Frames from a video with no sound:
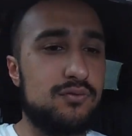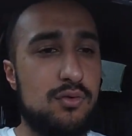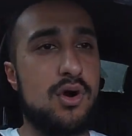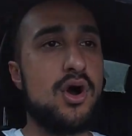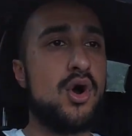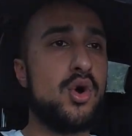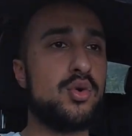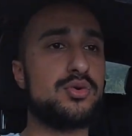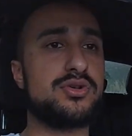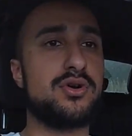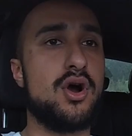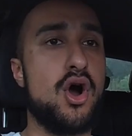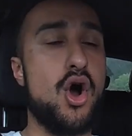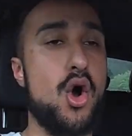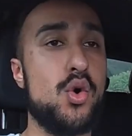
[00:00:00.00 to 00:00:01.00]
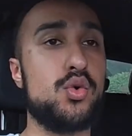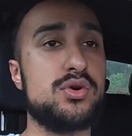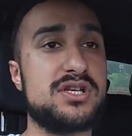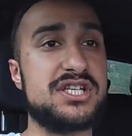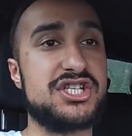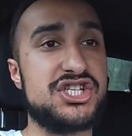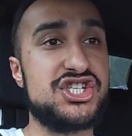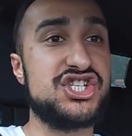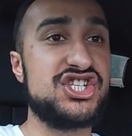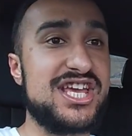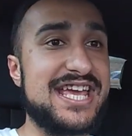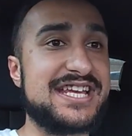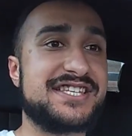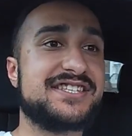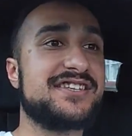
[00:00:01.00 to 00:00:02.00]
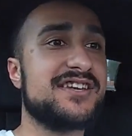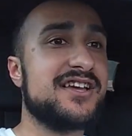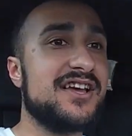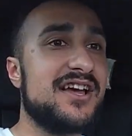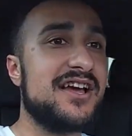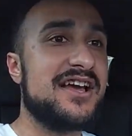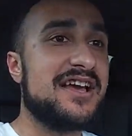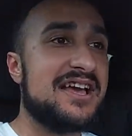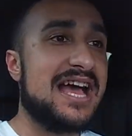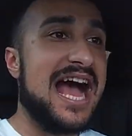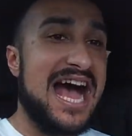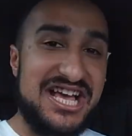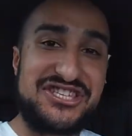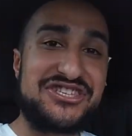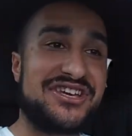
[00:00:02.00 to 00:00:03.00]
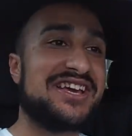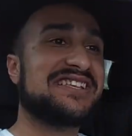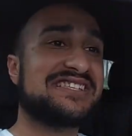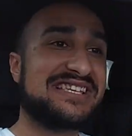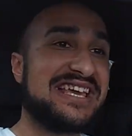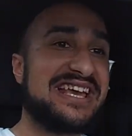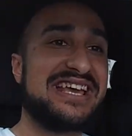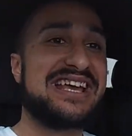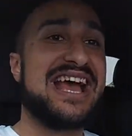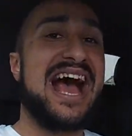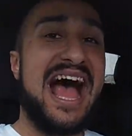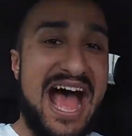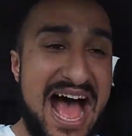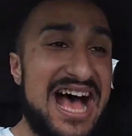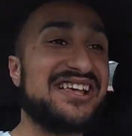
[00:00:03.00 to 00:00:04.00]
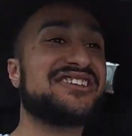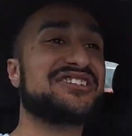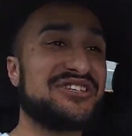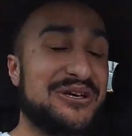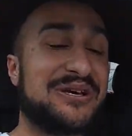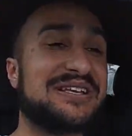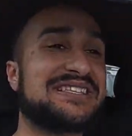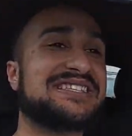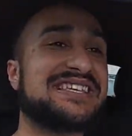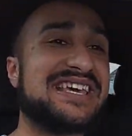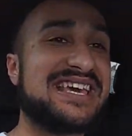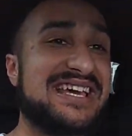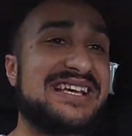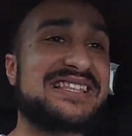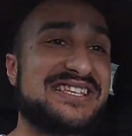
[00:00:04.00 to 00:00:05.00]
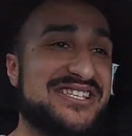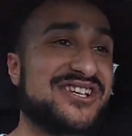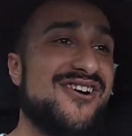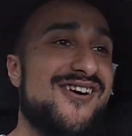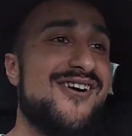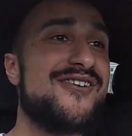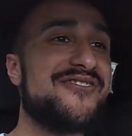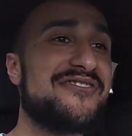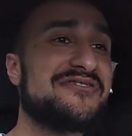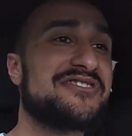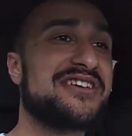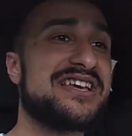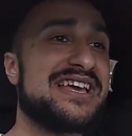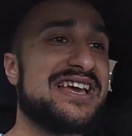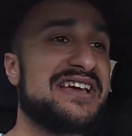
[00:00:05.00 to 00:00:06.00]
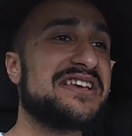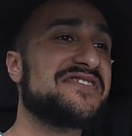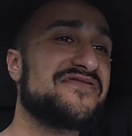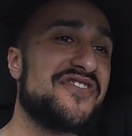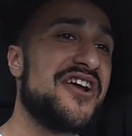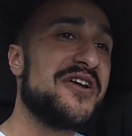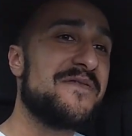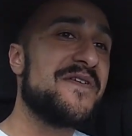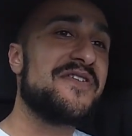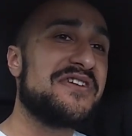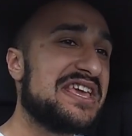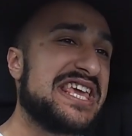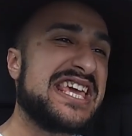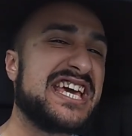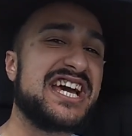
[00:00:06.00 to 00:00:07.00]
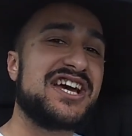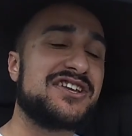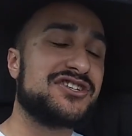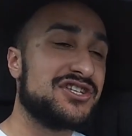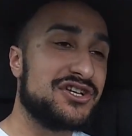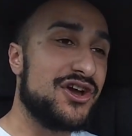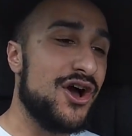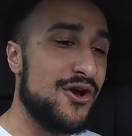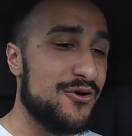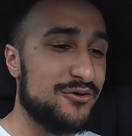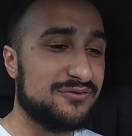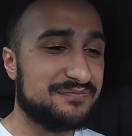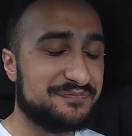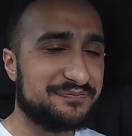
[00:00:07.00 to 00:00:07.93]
Oh, holy shit. As you can see, this car is very eager to go.